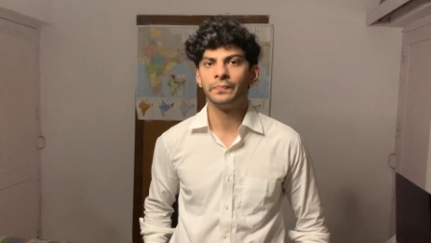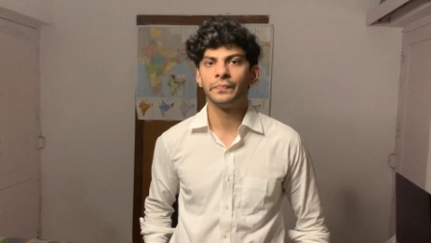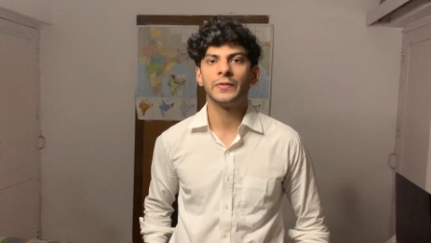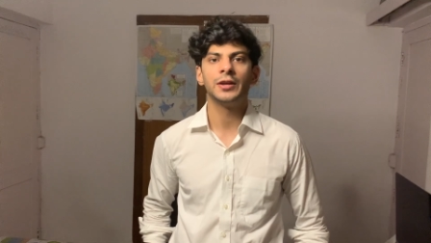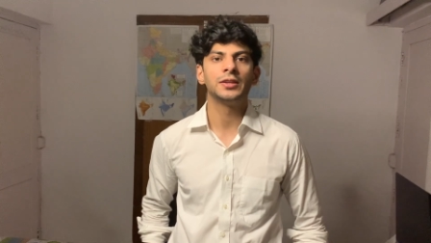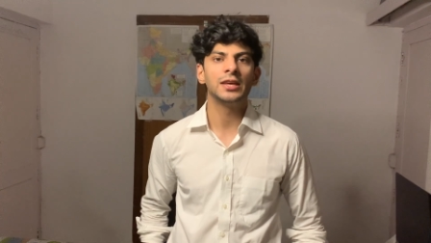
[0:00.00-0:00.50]

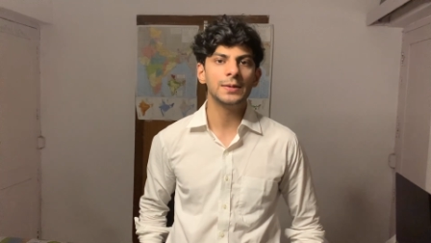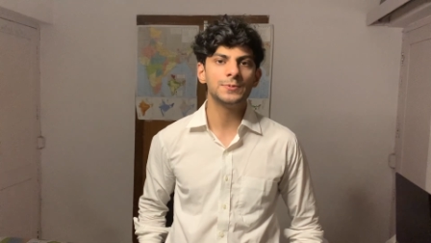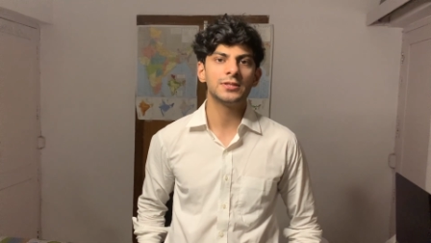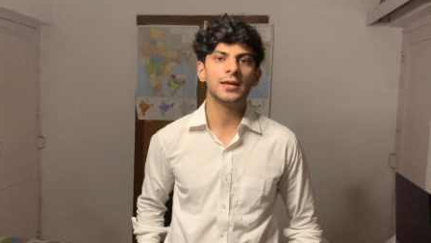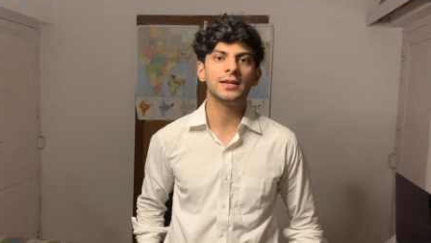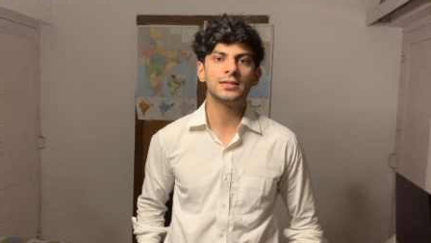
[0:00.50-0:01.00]
It keeps
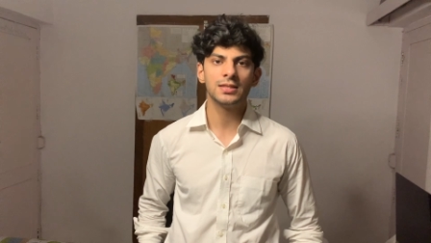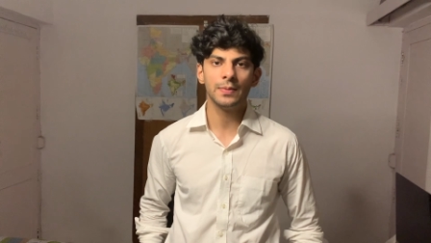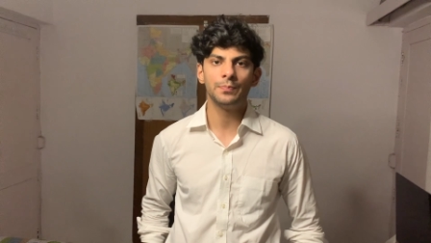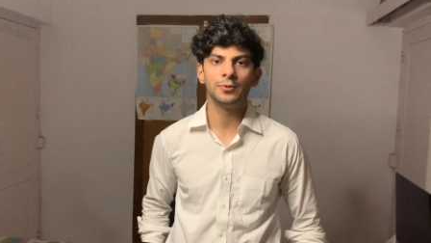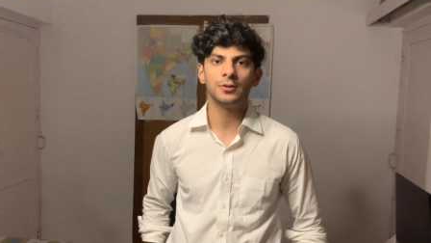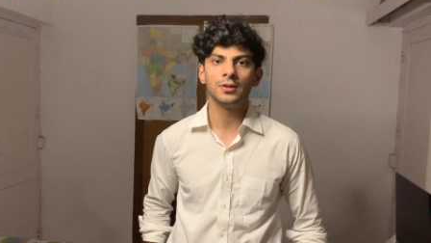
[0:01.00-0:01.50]
things
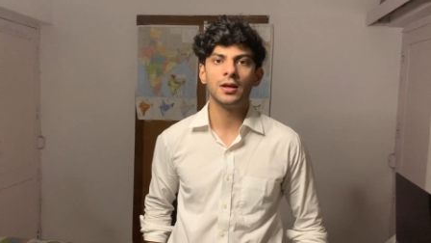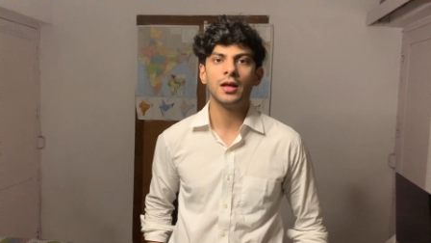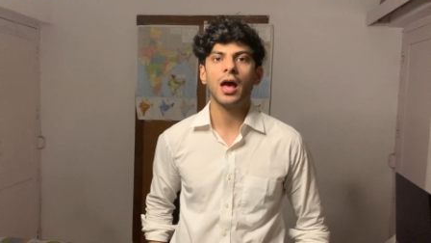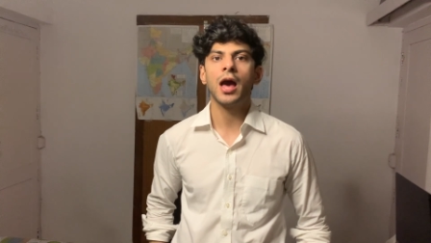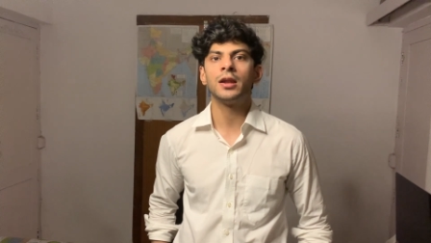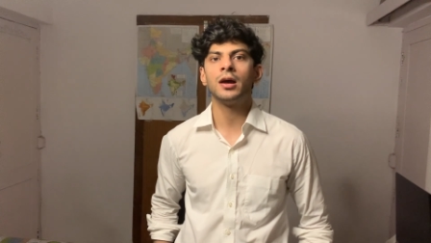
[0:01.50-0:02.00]
simple
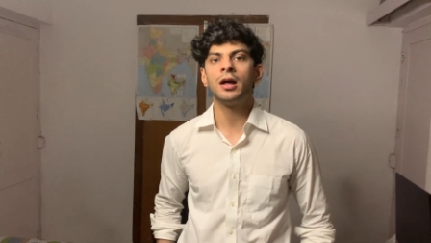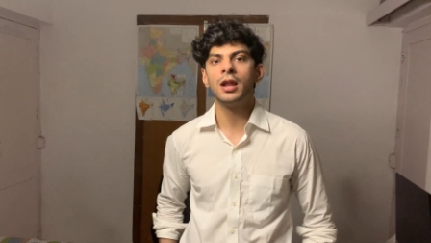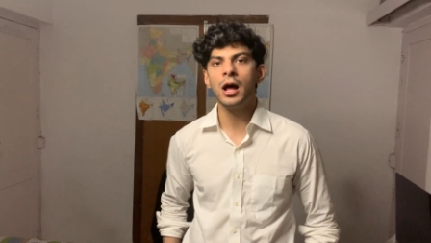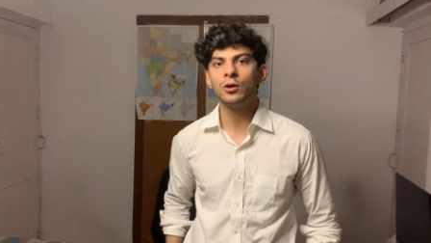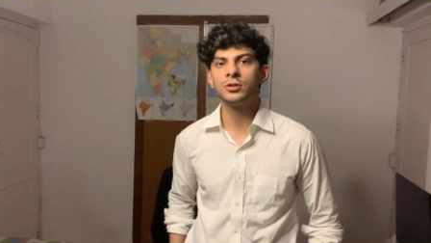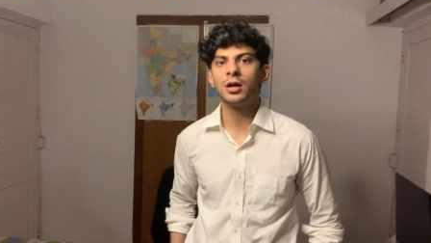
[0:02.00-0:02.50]
and
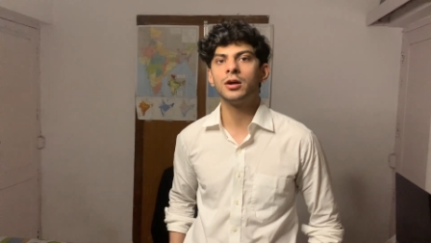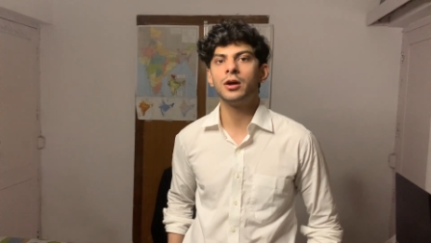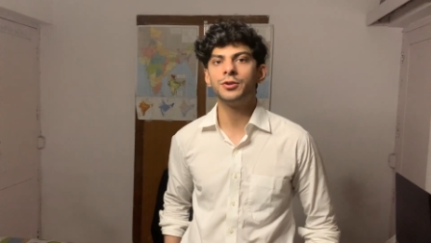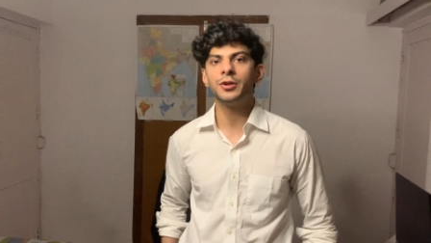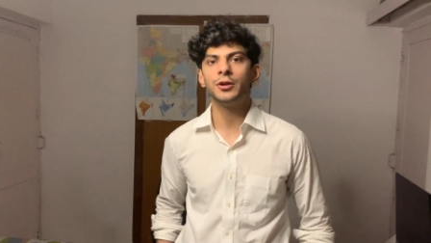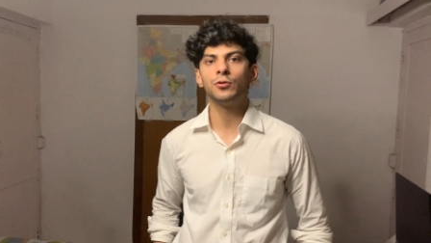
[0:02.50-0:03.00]
allows a
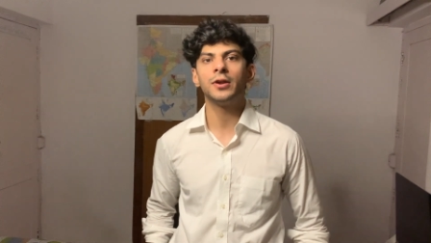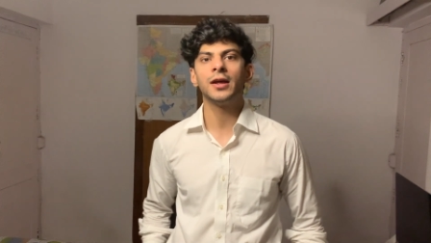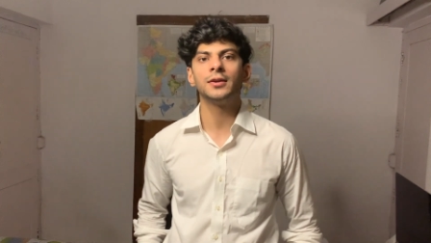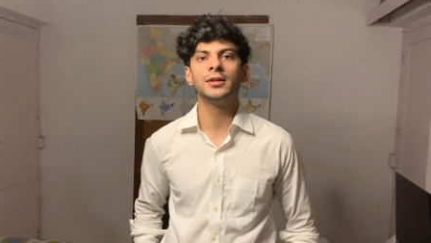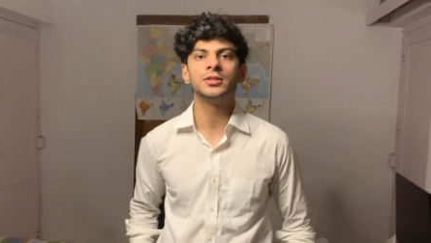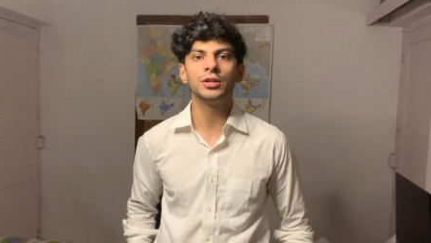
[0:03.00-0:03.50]
country to take
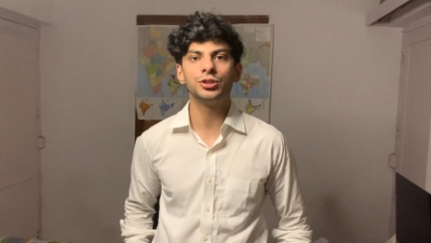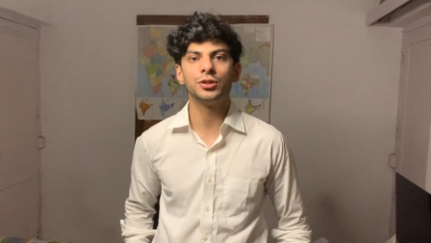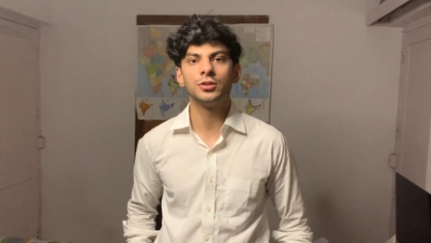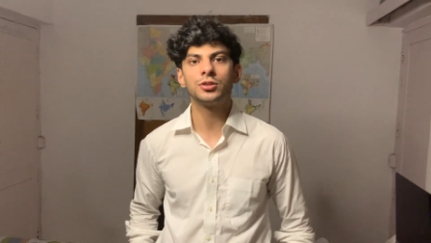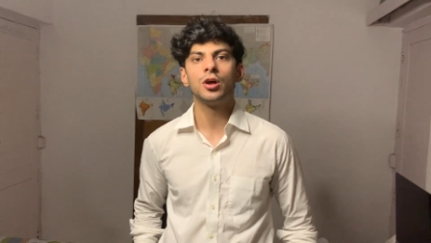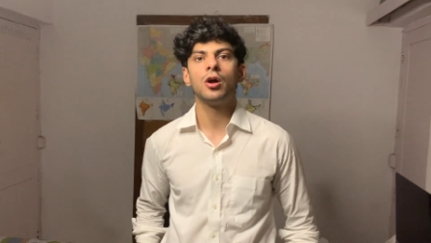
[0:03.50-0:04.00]

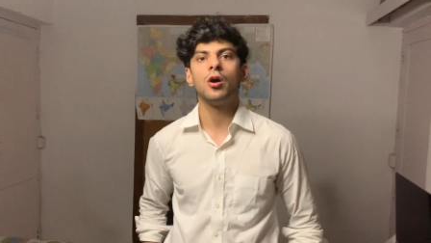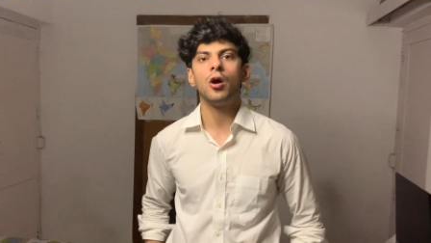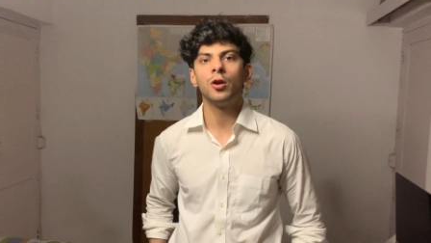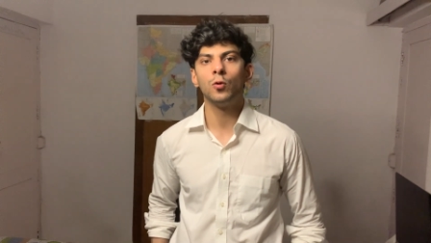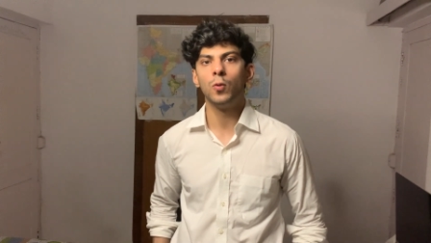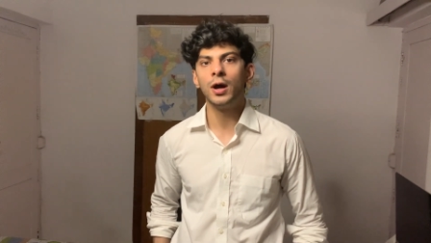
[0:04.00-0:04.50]
decisions
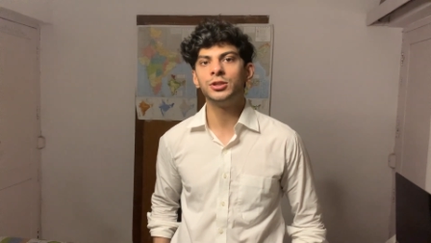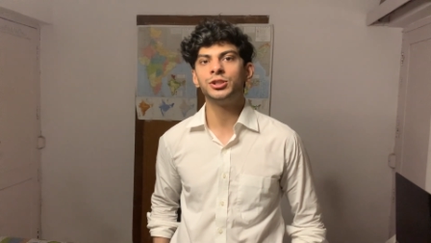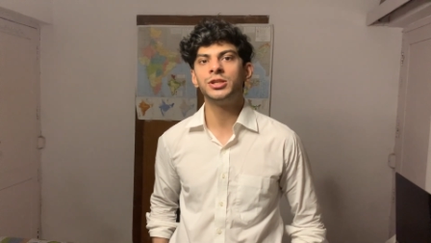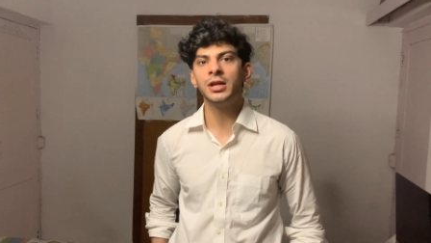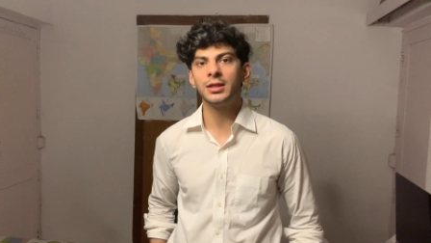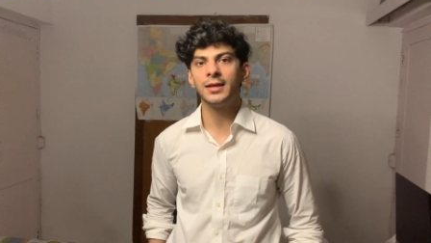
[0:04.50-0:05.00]
on what
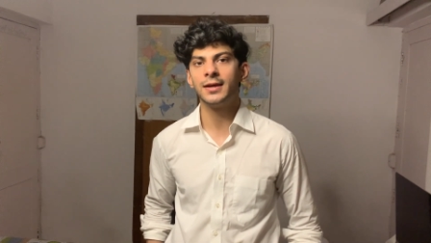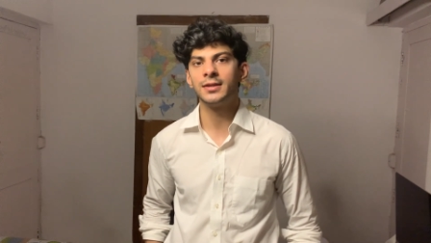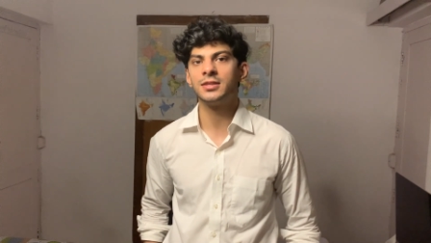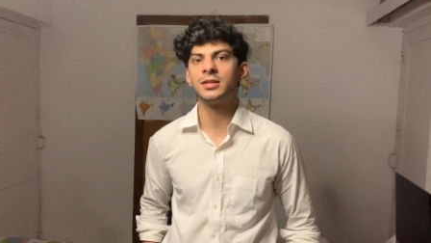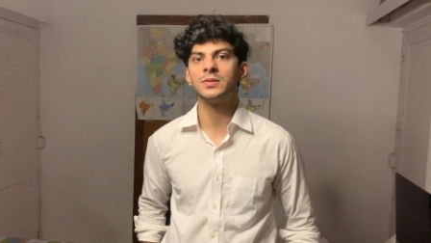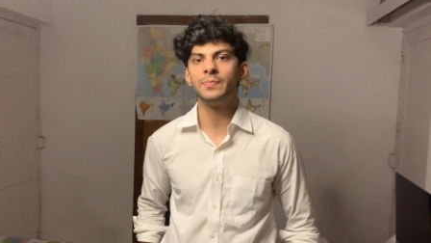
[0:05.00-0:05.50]
she thinks
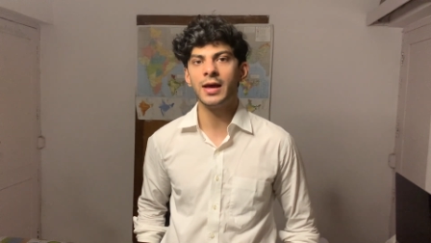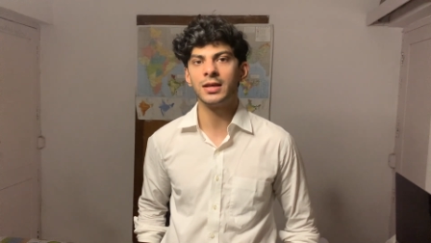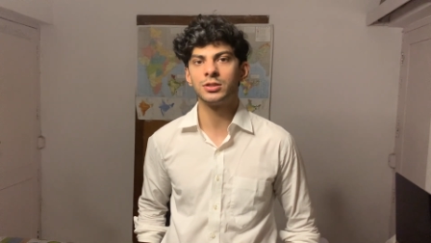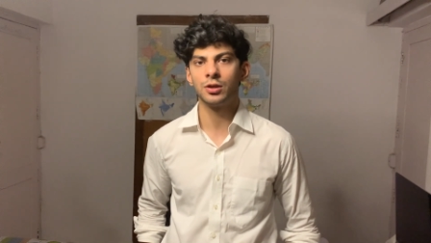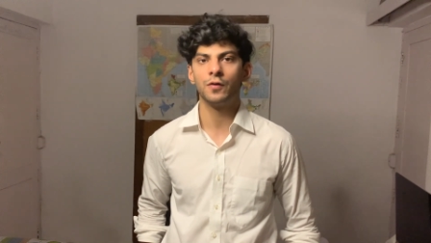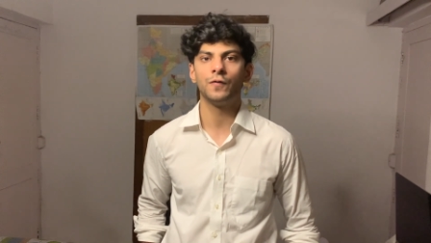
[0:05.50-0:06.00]
is best for